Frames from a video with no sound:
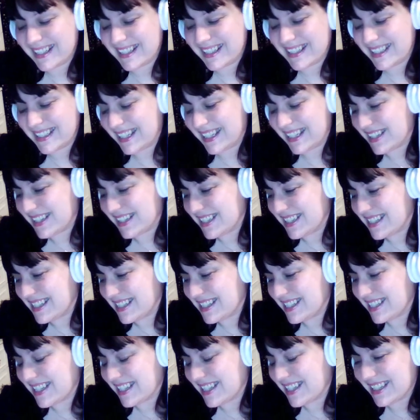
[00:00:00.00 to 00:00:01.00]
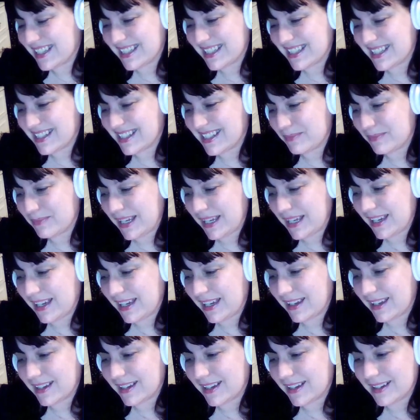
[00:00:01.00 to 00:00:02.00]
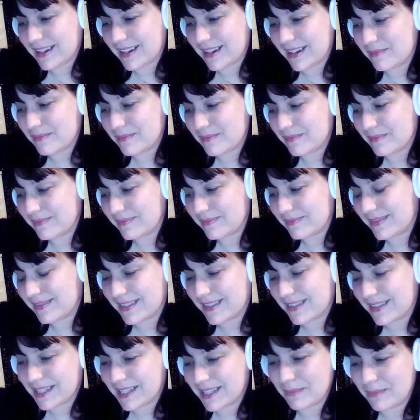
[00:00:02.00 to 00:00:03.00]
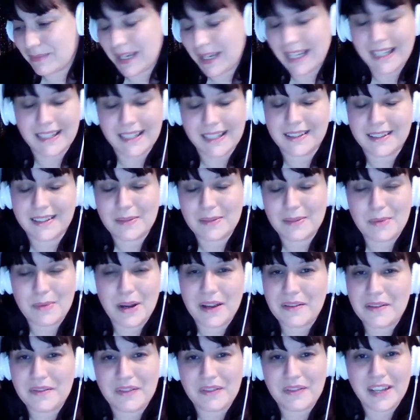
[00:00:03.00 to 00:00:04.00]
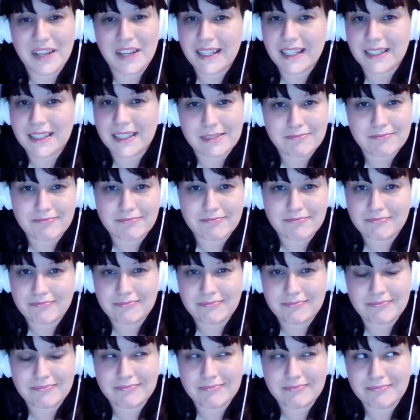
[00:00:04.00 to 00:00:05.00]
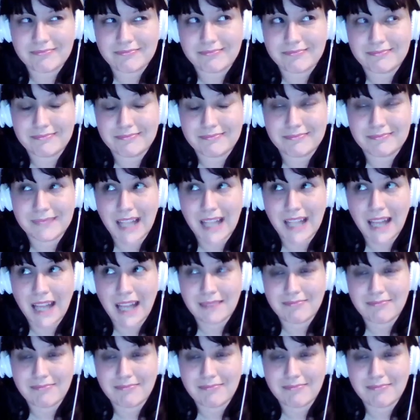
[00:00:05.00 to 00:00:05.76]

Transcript: you know, just to be here. Just me doing my own thing. Yeah.